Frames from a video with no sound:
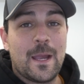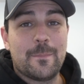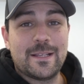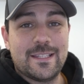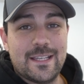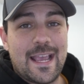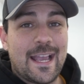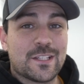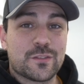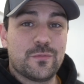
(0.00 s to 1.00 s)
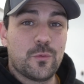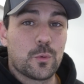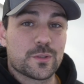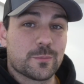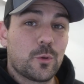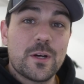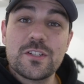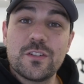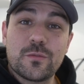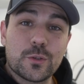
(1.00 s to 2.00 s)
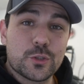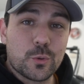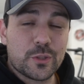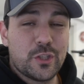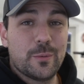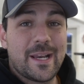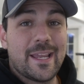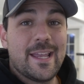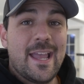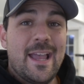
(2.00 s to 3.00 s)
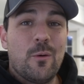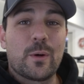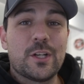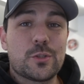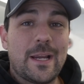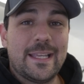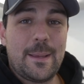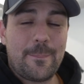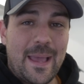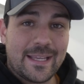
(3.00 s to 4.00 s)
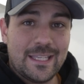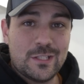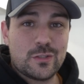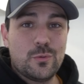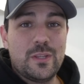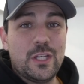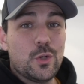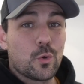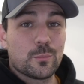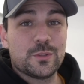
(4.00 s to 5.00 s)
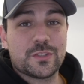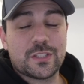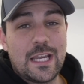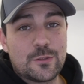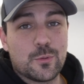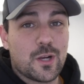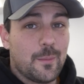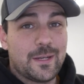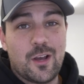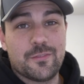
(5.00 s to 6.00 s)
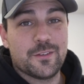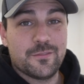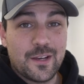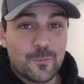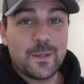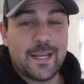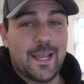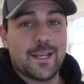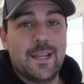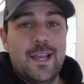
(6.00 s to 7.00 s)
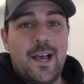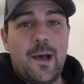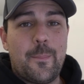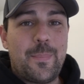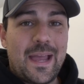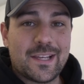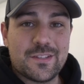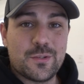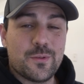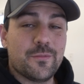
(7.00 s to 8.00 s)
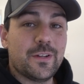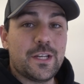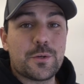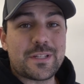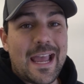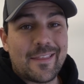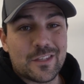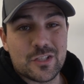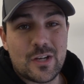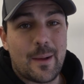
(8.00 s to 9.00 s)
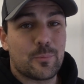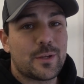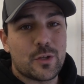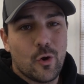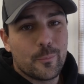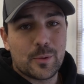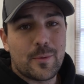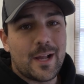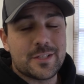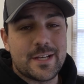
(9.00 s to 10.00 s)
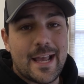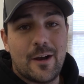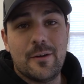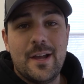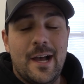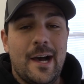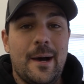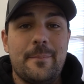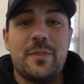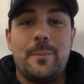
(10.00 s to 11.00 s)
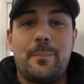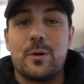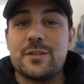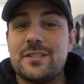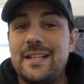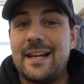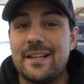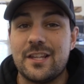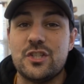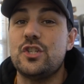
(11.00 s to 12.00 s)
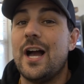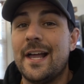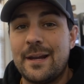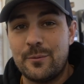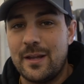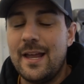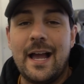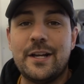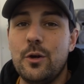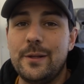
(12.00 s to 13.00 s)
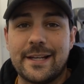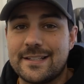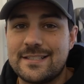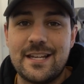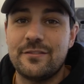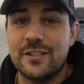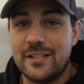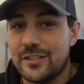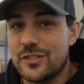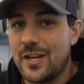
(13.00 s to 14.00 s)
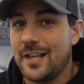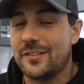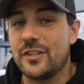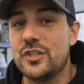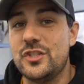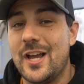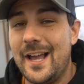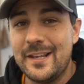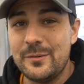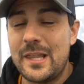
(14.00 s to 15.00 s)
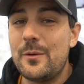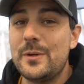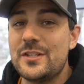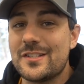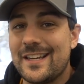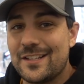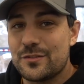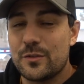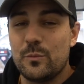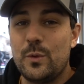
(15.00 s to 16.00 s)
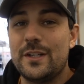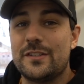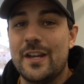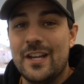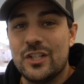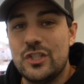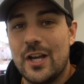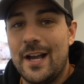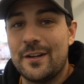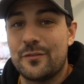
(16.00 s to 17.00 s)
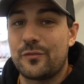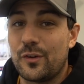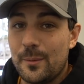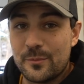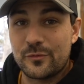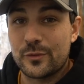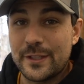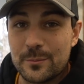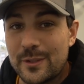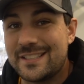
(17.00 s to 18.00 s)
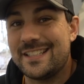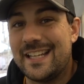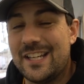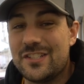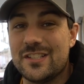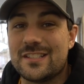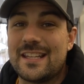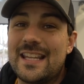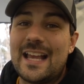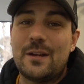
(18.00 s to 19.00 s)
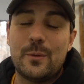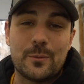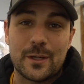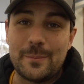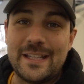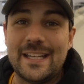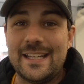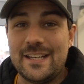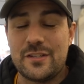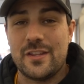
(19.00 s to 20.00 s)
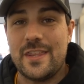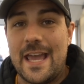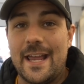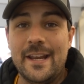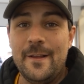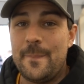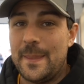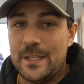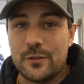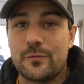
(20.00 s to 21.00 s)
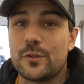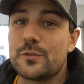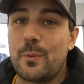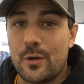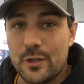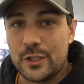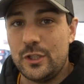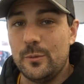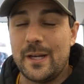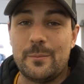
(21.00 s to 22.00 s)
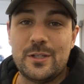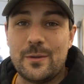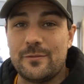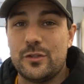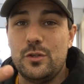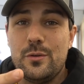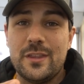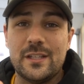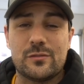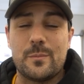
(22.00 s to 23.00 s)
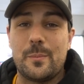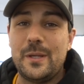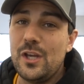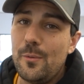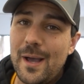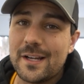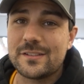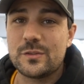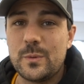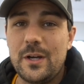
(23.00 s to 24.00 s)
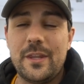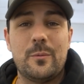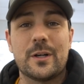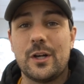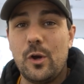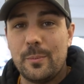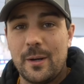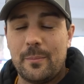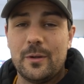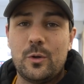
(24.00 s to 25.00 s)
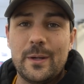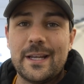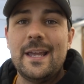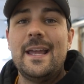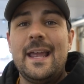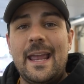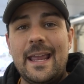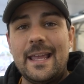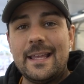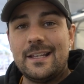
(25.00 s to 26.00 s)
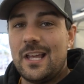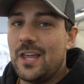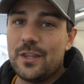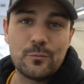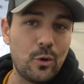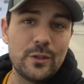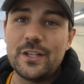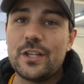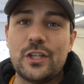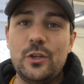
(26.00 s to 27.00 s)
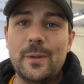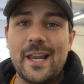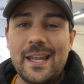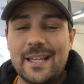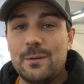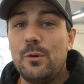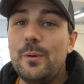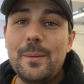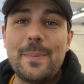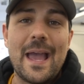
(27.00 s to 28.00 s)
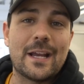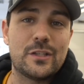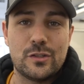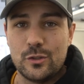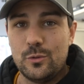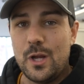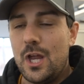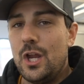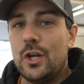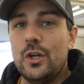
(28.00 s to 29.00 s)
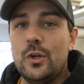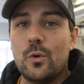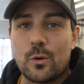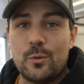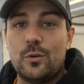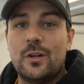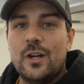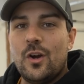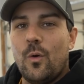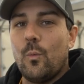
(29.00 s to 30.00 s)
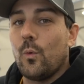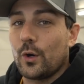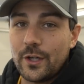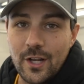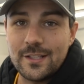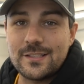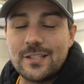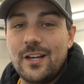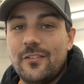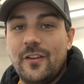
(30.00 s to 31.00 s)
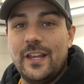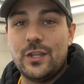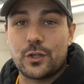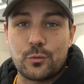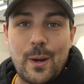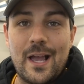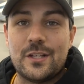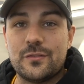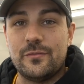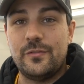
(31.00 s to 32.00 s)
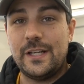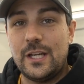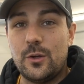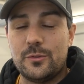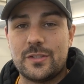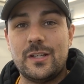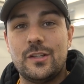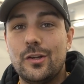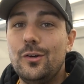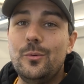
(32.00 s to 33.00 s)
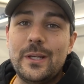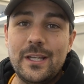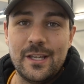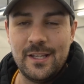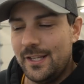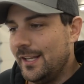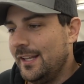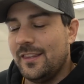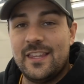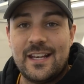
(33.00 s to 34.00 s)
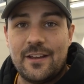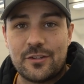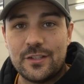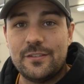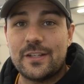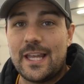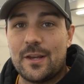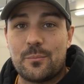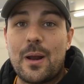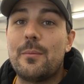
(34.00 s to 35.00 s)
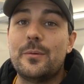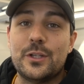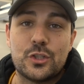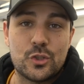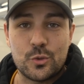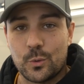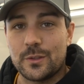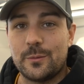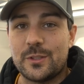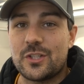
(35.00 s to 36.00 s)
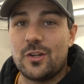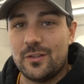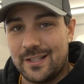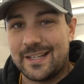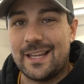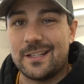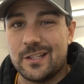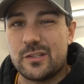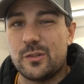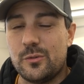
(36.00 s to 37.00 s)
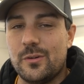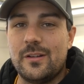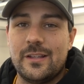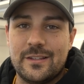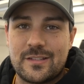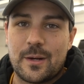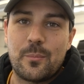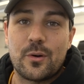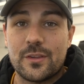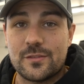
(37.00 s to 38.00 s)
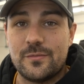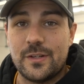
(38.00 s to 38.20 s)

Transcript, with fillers: Um, I did ask for some questions for a short Q&A. We're gonna try and get back into the normal schedule coming off an event weekend, uh, back into the videos at the shop. We're at the home garage now. Um, the person that I, the John, I know like 17 Johns. The John that we just answered was John from Freedom Racing Engines and that we were gonna be getting into that in the first part of the Q&A. We do have two things from the PO box as well that we're going to open up quick and then roll into the Q&A and then we'll be back to normal working on stuff in the garage videos until we then have to leave again probably shortly which I'll again get to second part of this